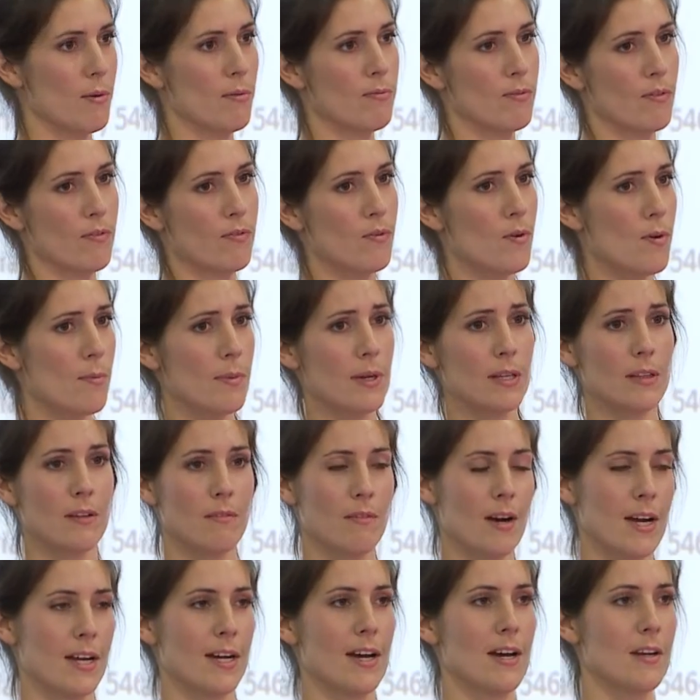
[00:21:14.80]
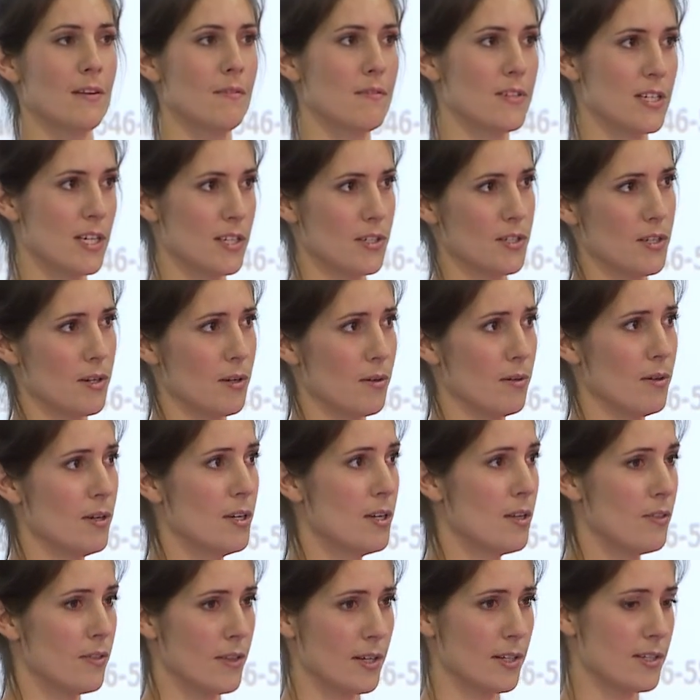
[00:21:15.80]
if we're forming the right kind of tissue.
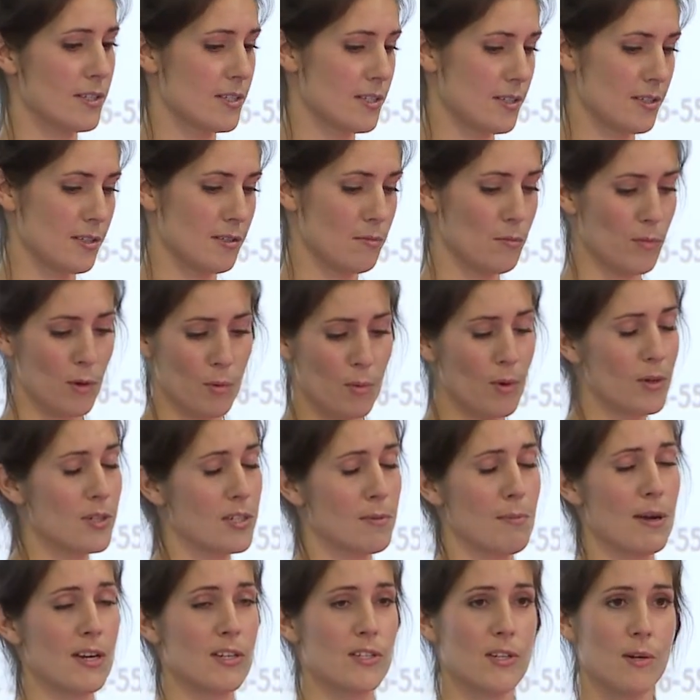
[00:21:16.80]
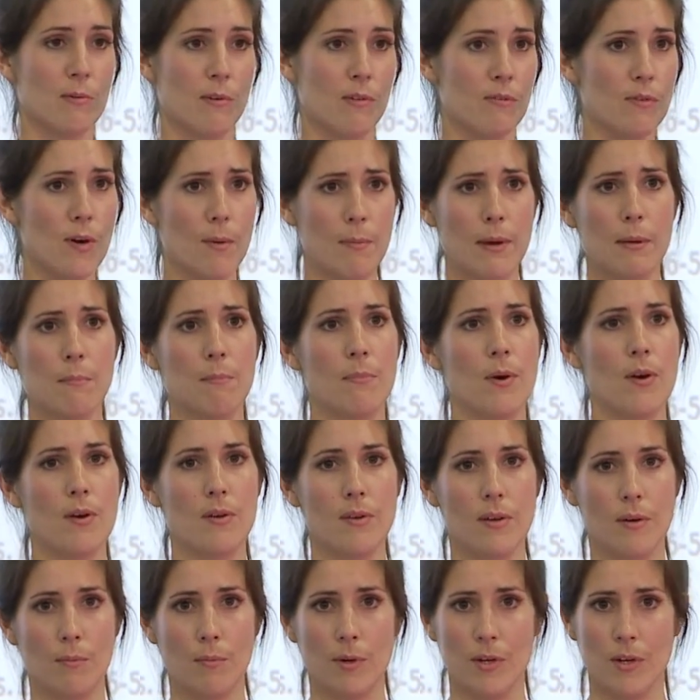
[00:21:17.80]
We want to make sure we're forming
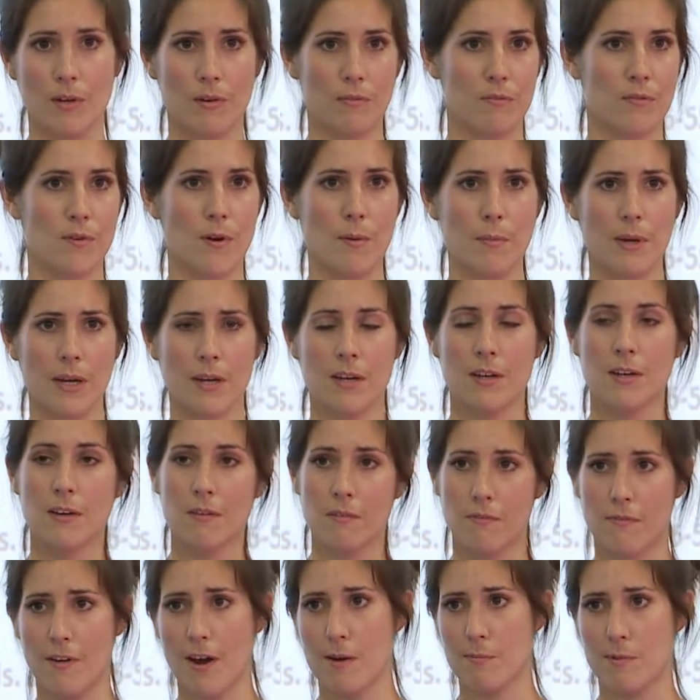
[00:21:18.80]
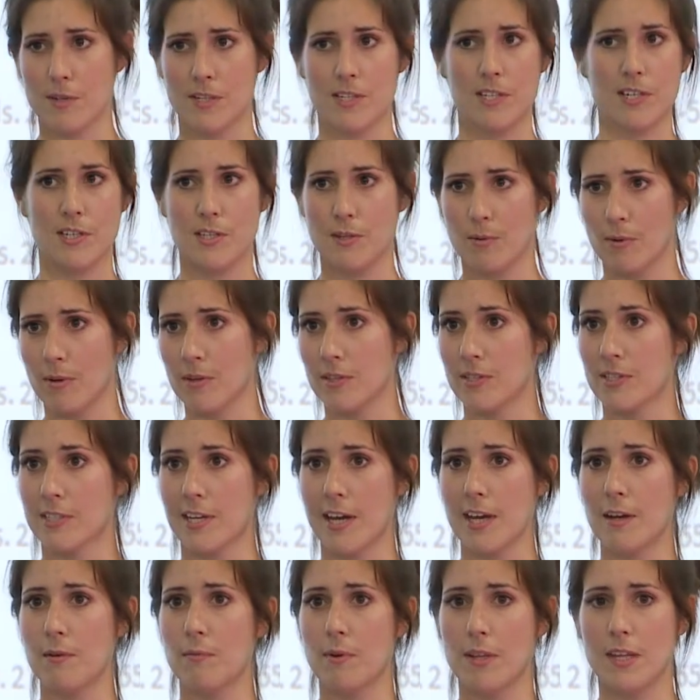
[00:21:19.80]
bone and we're not forming fibrous tissue or
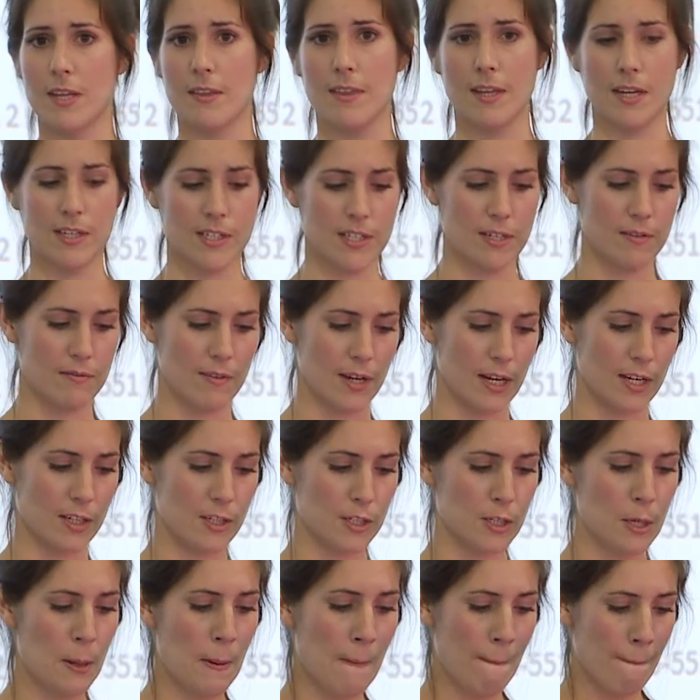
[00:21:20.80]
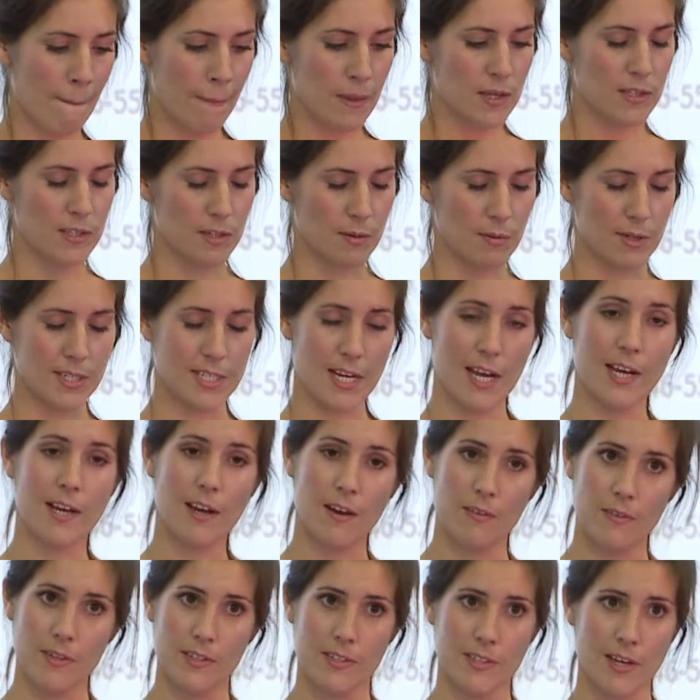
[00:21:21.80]
skin within that defect. So we take
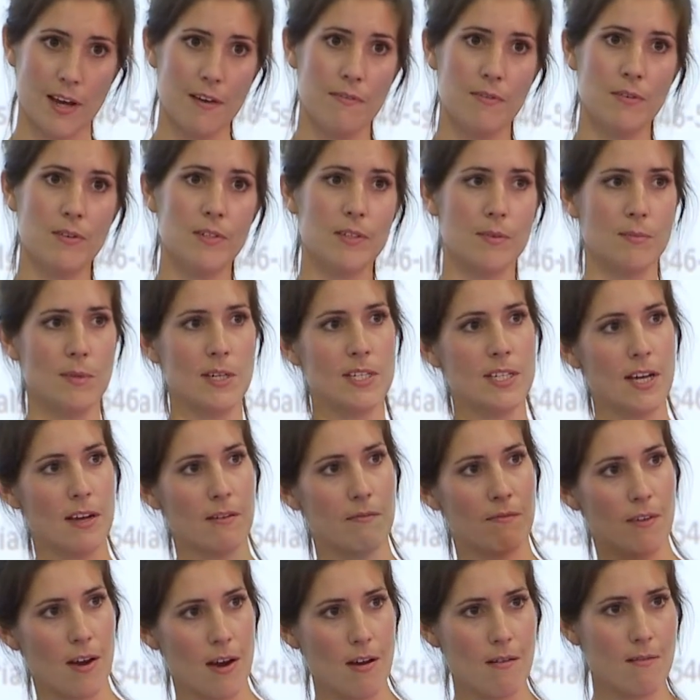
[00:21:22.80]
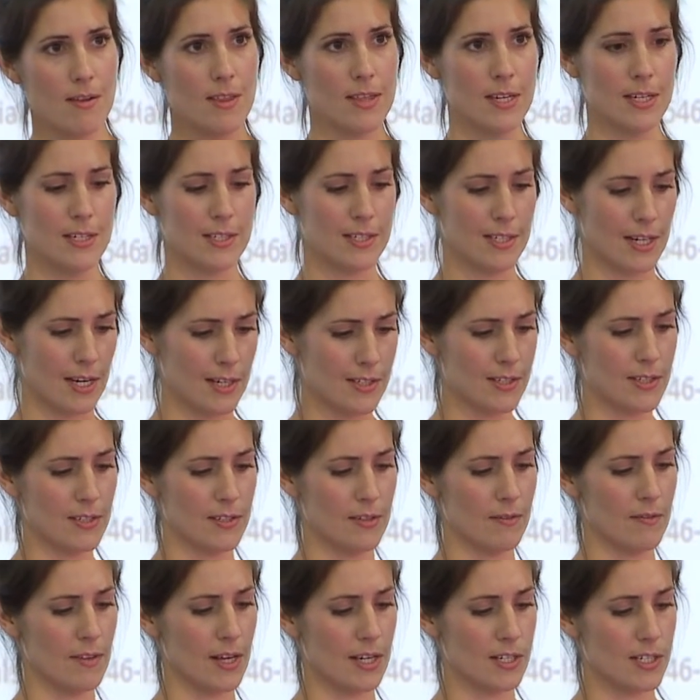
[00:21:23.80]
out the scaffold and we take very thin slices
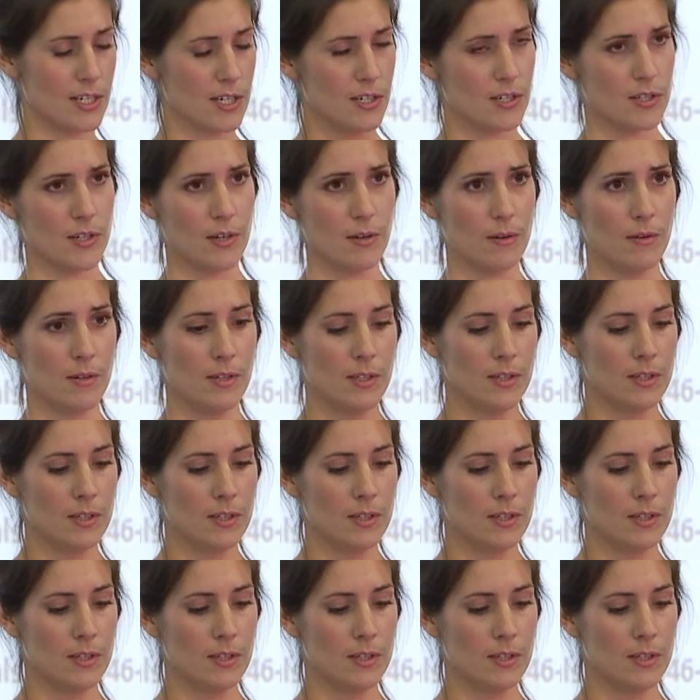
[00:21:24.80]
of that tissue,